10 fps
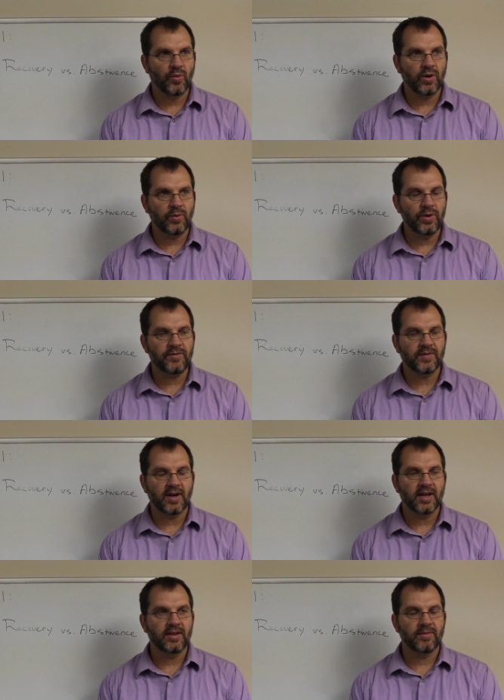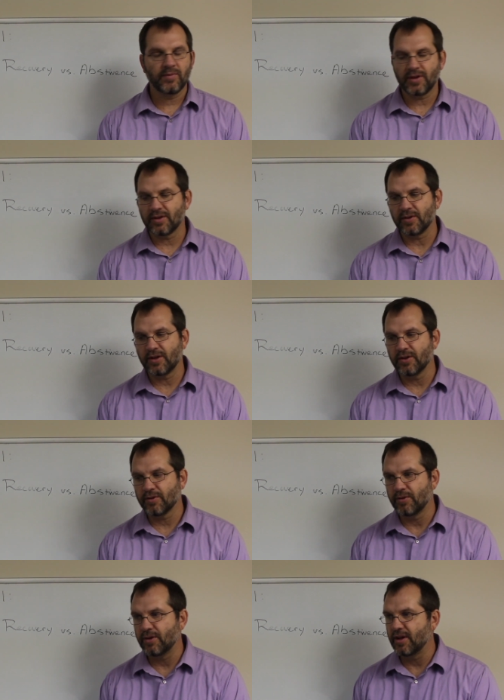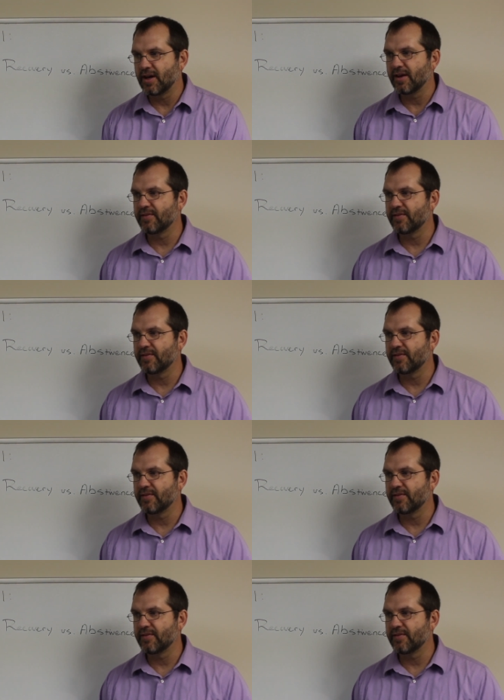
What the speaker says: What we find, Dr. Kilgore and I